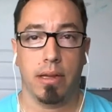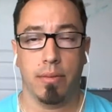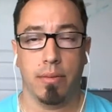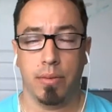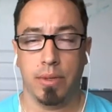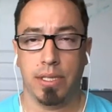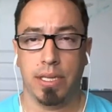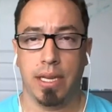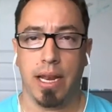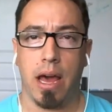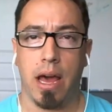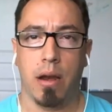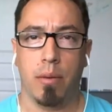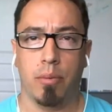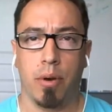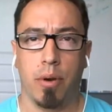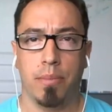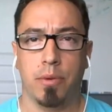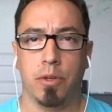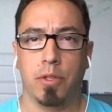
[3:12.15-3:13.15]
We said how to
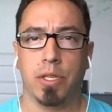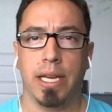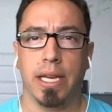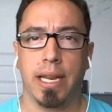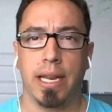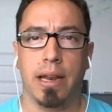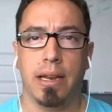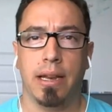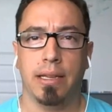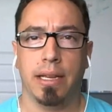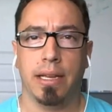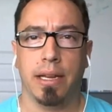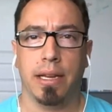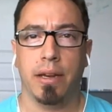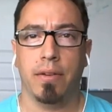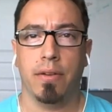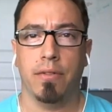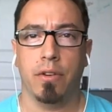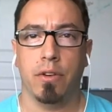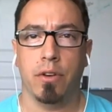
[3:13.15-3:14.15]
prep your skin, how to take
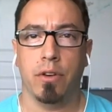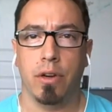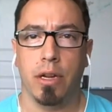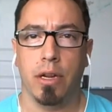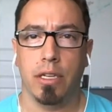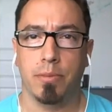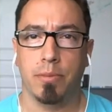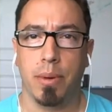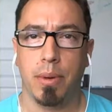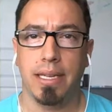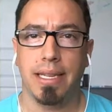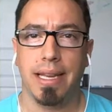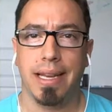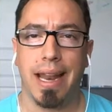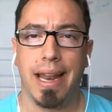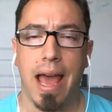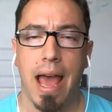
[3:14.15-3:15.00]
care of your spray tan